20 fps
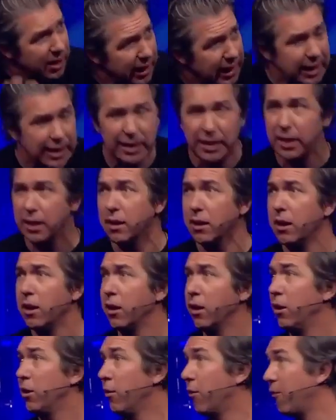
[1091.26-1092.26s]
leading
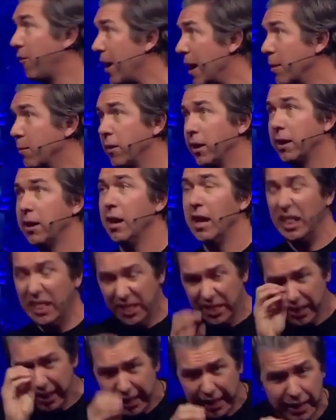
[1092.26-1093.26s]
your family,
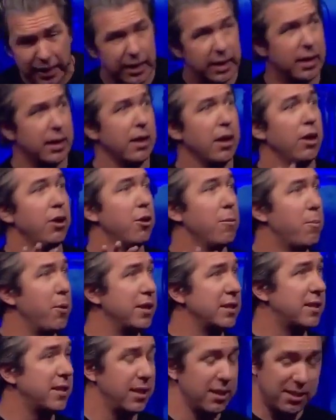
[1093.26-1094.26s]
leading your
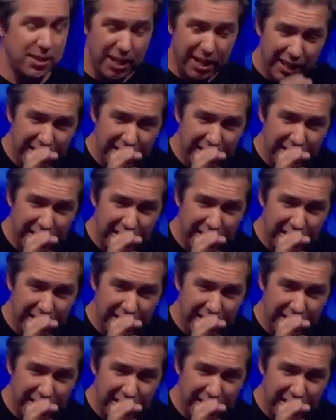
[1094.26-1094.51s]
business,